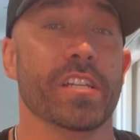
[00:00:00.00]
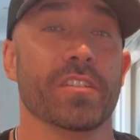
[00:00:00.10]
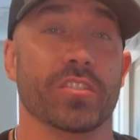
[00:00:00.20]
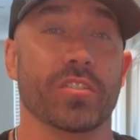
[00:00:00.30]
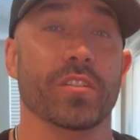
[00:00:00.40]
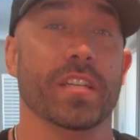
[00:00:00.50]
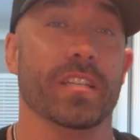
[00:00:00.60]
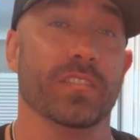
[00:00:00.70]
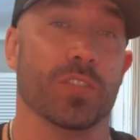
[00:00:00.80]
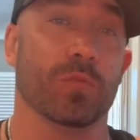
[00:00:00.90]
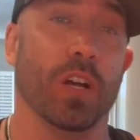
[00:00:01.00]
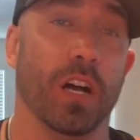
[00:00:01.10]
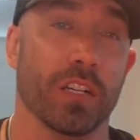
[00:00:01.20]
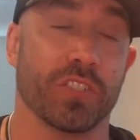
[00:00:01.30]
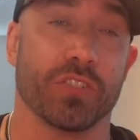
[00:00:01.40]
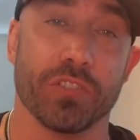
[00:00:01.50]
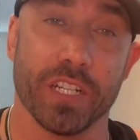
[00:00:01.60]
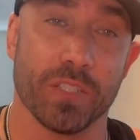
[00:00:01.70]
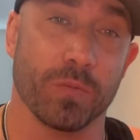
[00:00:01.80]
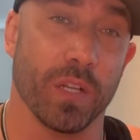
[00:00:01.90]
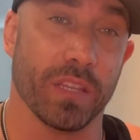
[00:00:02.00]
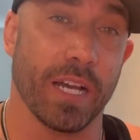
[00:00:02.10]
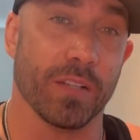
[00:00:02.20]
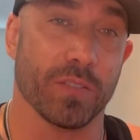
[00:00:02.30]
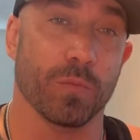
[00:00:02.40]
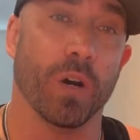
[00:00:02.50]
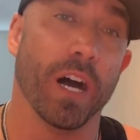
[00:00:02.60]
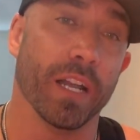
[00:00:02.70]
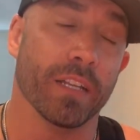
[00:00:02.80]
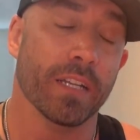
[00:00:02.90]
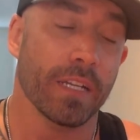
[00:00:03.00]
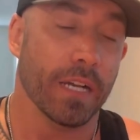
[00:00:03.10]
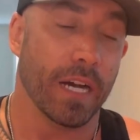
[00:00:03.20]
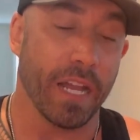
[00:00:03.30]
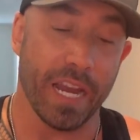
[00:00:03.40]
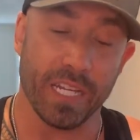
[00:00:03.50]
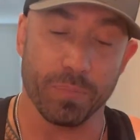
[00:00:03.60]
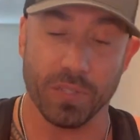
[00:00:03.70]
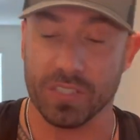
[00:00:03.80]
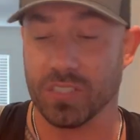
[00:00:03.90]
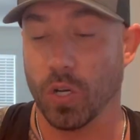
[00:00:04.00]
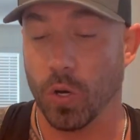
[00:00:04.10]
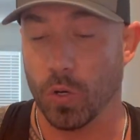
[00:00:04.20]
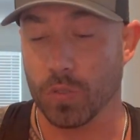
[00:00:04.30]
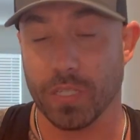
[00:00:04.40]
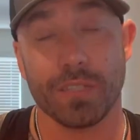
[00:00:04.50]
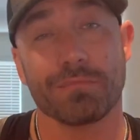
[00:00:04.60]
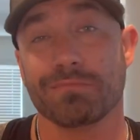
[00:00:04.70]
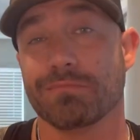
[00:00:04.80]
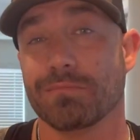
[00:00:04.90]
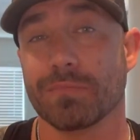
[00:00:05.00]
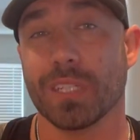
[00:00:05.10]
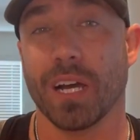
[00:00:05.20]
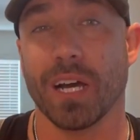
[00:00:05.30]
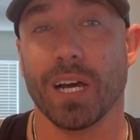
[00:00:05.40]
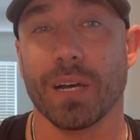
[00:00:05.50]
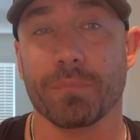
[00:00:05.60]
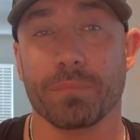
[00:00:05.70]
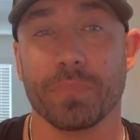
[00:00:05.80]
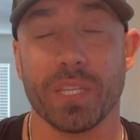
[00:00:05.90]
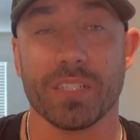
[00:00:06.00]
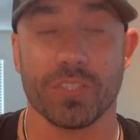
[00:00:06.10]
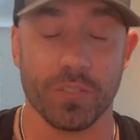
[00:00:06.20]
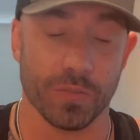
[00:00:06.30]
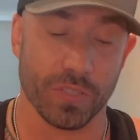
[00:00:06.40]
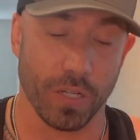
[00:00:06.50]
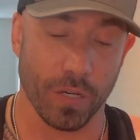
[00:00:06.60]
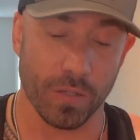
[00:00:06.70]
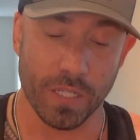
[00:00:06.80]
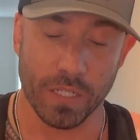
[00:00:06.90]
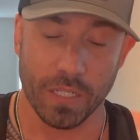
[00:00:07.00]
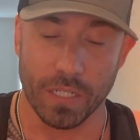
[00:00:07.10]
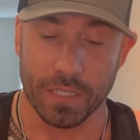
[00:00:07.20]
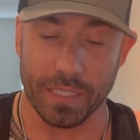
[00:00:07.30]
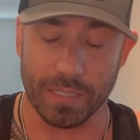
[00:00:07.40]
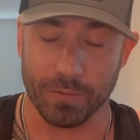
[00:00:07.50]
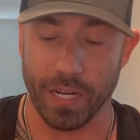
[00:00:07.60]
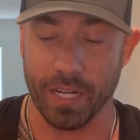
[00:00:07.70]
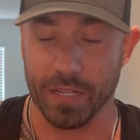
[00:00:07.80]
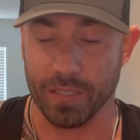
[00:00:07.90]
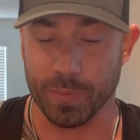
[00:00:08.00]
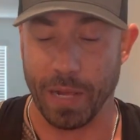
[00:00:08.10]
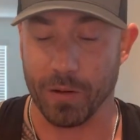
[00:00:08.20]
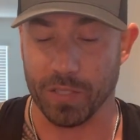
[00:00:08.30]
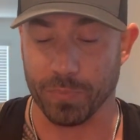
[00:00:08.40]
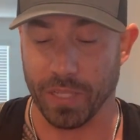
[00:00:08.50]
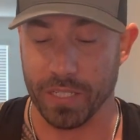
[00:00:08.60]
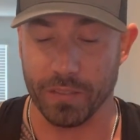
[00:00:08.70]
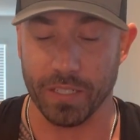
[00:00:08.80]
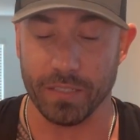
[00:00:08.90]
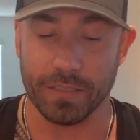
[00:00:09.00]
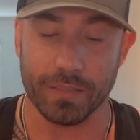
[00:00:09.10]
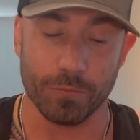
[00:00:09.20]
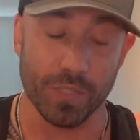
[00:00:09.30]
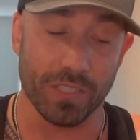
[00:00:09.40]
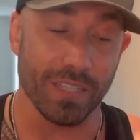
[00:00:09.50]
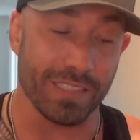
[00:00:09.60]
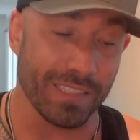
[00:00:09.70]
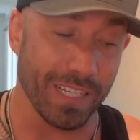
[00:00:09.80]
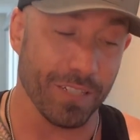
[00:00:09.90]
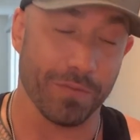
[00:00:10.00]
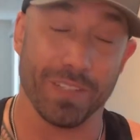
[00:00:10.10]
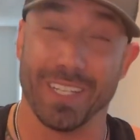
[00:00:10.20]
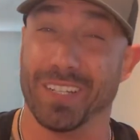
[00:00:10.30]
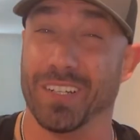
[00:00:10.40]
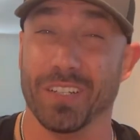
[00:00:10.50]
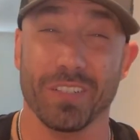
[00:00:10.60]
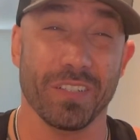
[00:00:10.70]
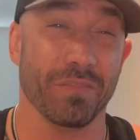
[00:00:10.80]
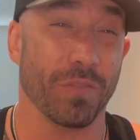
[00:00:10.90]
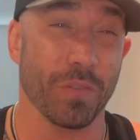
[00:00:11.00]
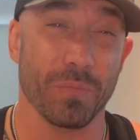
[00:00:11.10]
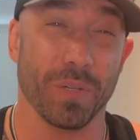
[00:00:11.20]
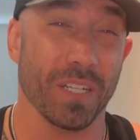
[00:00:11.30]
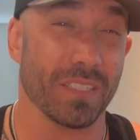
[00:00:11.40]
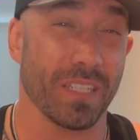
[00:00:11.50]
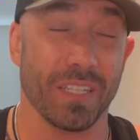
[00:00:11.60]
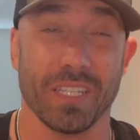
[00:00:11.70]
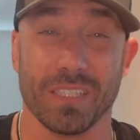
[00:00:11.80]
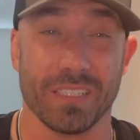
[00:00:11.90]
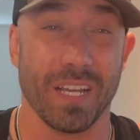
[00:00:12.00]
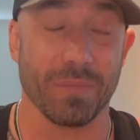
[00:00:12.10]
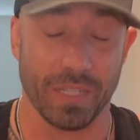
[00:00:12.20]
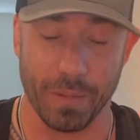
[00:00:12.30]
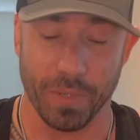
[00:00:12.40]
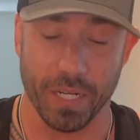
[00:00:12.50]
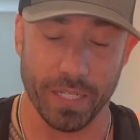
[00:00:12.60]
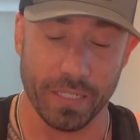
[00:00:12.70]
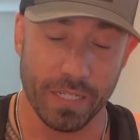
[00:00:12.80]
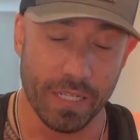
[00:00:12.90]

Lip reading: this unit is the ROG Strix 1000 watt, 80 plus gold PSU. So this right here, this power supply unit was on sale for like 140 bucks, I think, at the time that I bought it,